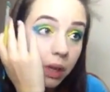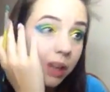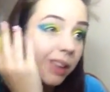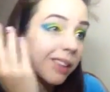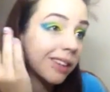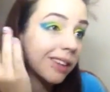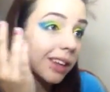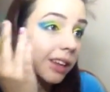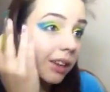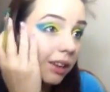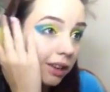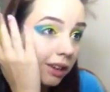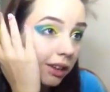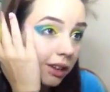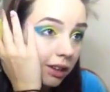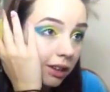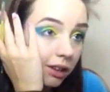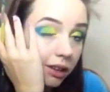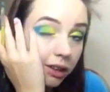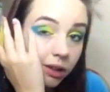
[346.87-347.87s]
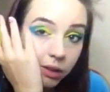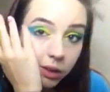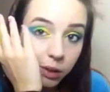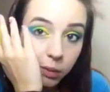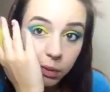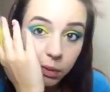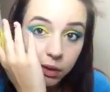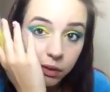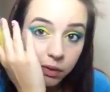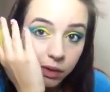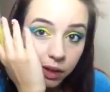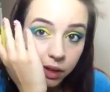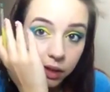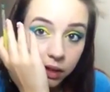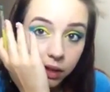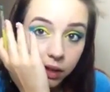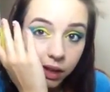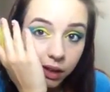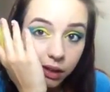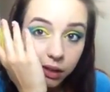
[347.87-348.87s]
See, no one's perfect.
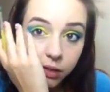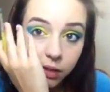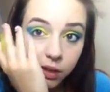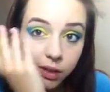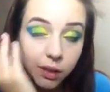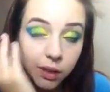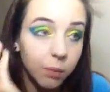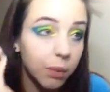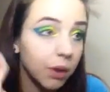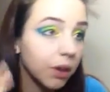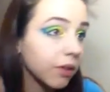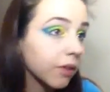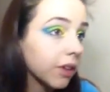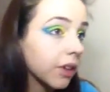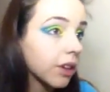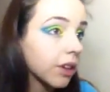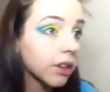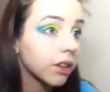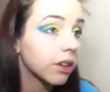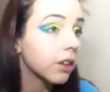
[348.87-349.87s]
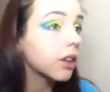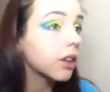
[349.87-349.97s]
I don't do anything perfect.